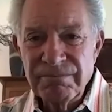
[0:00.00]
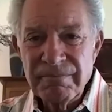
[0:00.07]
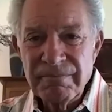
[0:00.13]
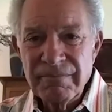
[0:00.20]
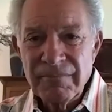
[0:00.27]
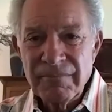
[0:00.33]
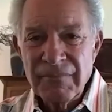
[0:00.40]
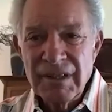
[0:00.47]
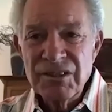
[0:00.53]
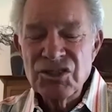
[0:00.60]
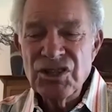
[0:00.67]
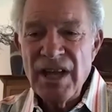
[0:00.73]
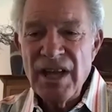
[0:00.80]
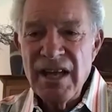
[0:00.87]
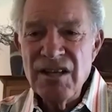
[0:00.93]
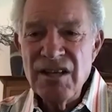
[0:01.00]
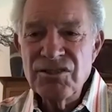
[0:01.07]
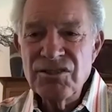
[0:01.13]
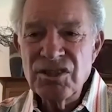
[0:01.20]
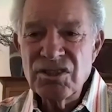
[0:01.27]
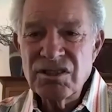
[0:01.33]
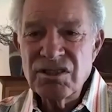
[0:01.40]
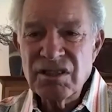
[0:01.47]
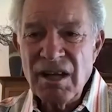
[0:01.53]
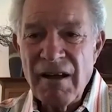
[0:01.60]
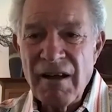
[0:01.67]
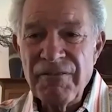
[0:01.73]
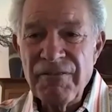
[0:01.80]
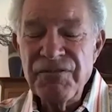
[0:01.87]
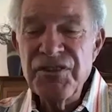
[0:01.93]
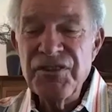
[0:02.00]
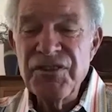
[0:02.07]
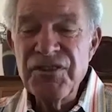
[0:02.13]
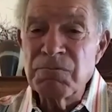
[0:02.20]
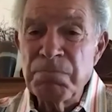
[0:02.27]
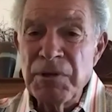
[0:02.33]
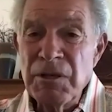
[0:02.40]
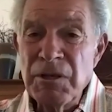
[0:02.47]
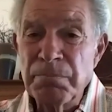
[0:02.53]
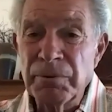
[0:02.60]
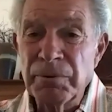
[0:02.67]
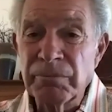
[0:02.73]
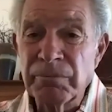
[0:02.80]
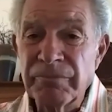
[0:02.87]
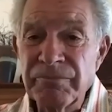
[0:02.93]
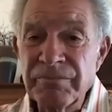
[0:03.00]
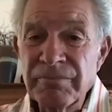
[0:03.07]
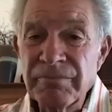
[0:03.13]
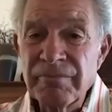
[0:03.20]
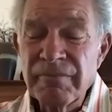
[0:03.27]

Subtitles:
Change is tough. The owners and the salespeople